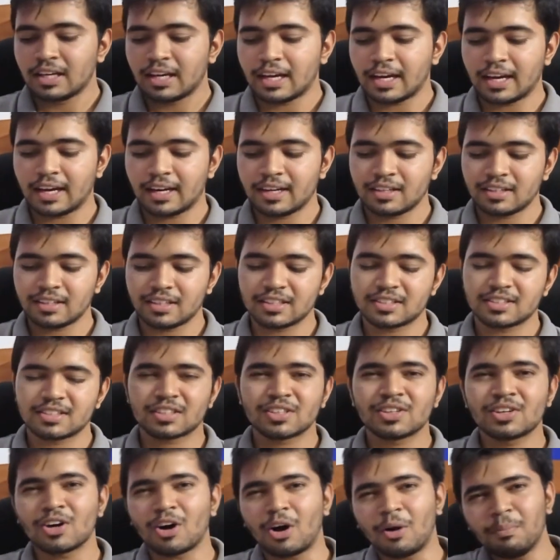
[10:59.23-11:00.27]
and it's
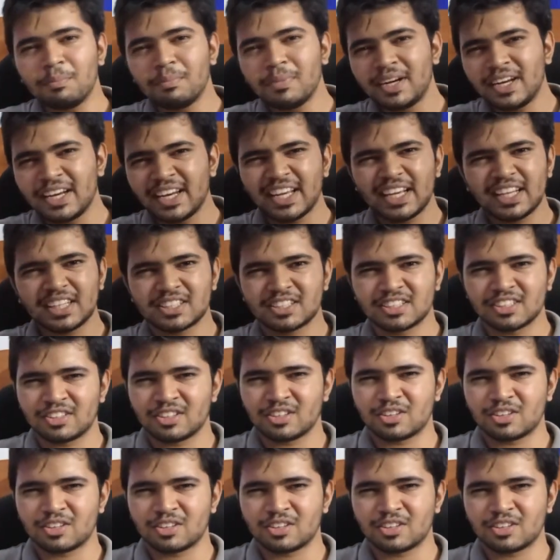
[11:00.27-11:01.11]
a combination